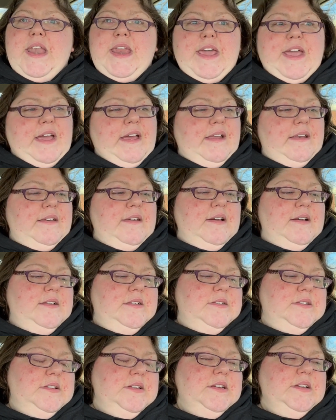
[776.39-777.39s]
and
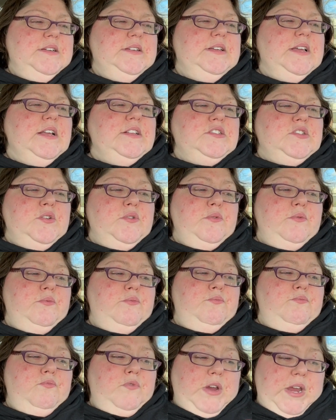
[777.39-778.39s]
get to
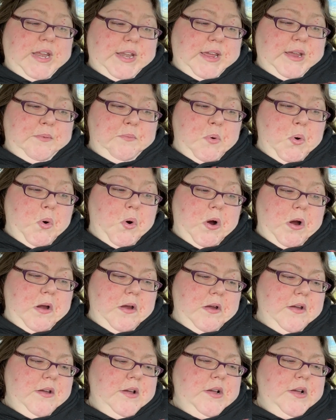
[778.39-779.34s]
reading more.